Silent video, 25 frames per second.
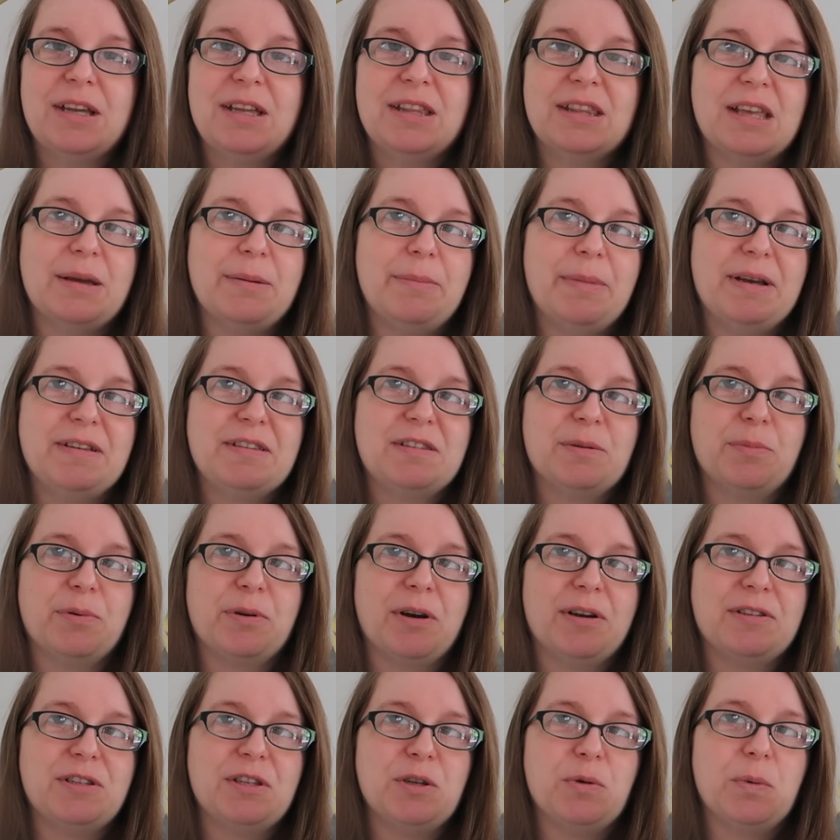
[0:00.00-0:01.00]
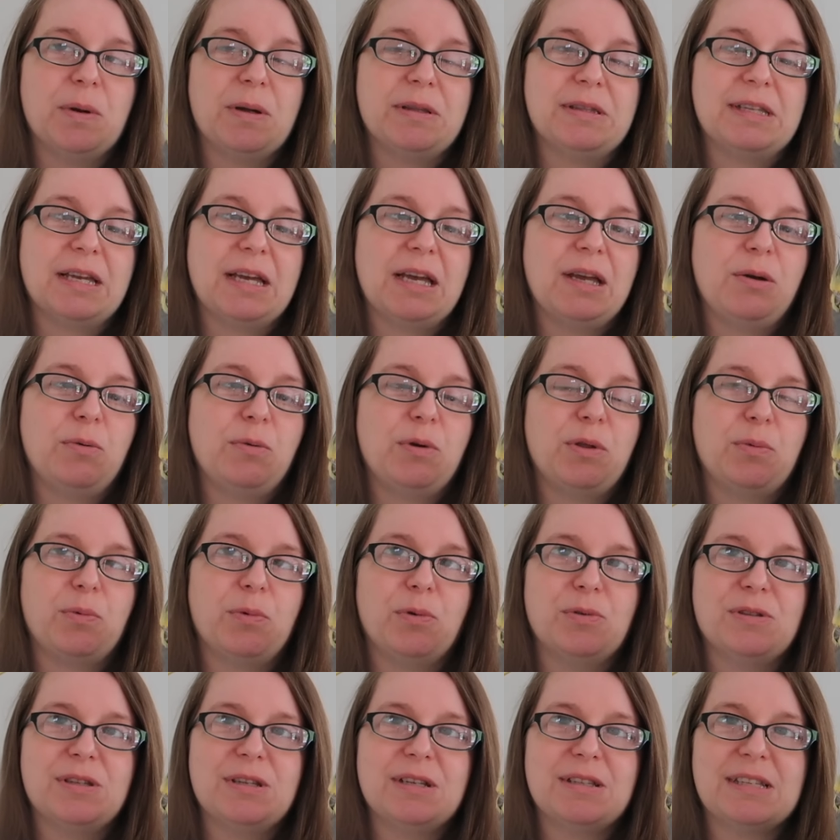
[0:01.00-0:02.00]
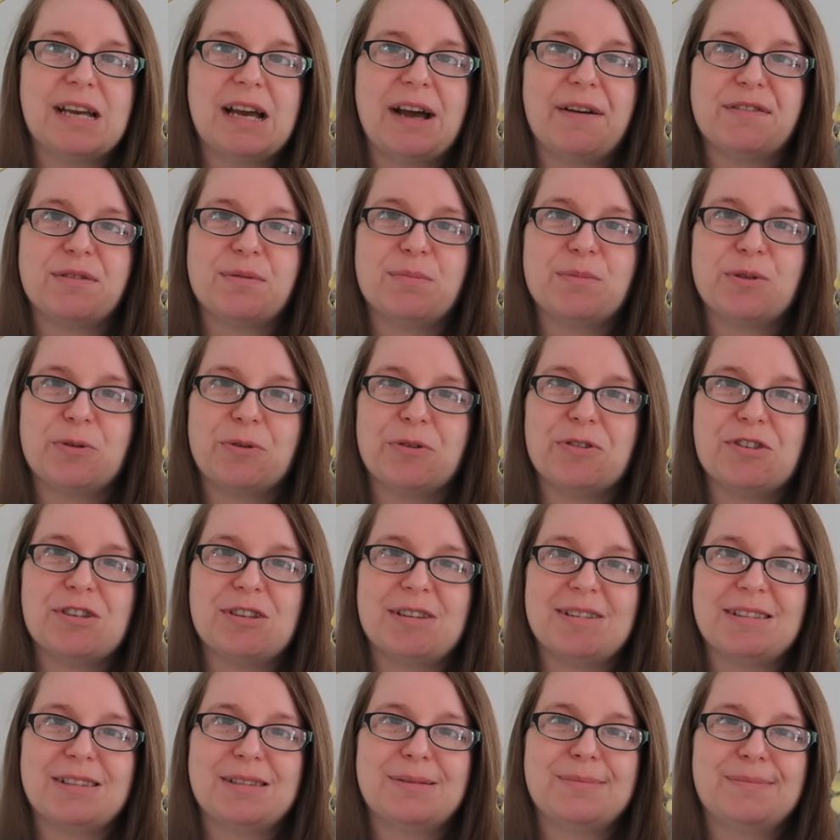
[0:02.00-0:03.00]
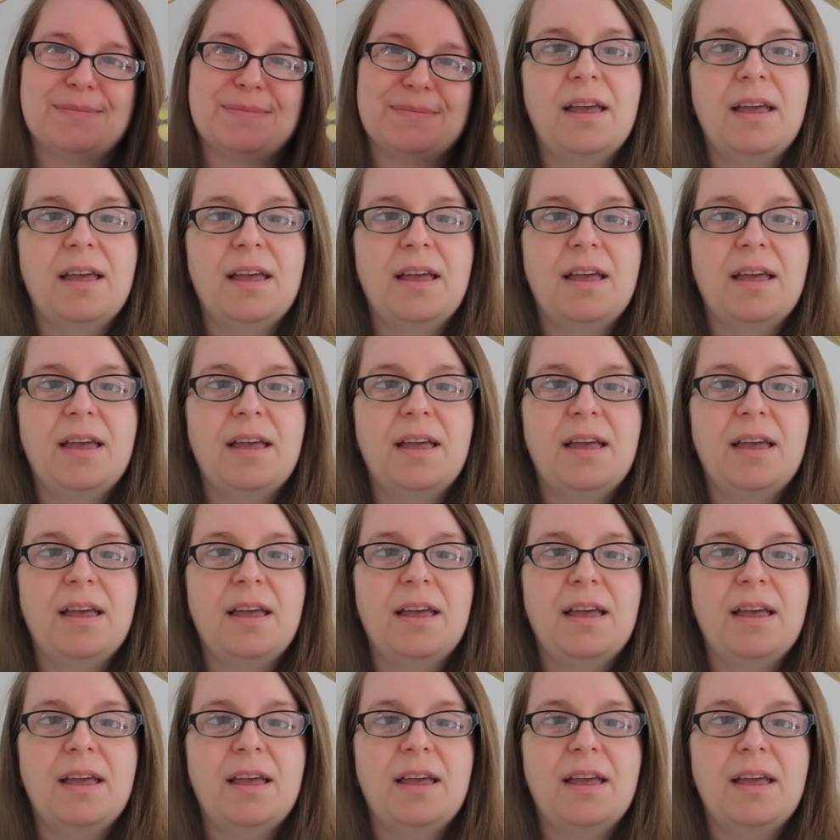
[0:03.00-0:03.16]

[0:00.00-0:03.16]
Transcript: they may surprise you one day with wanting to have some scritches.